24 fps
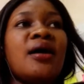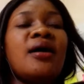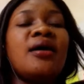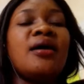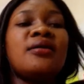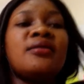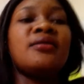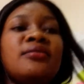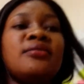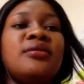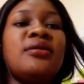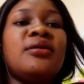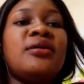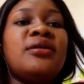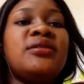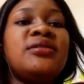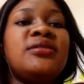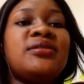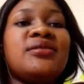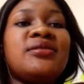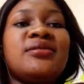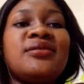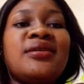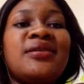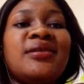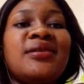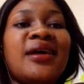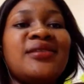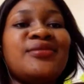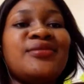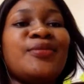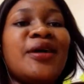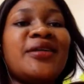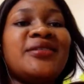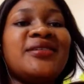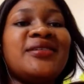it's in
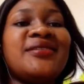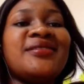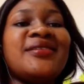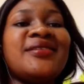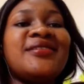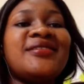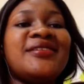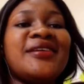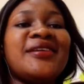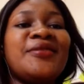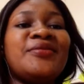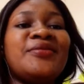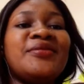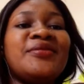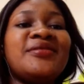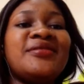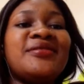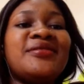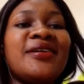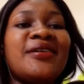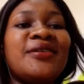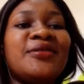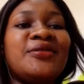as much as it sounds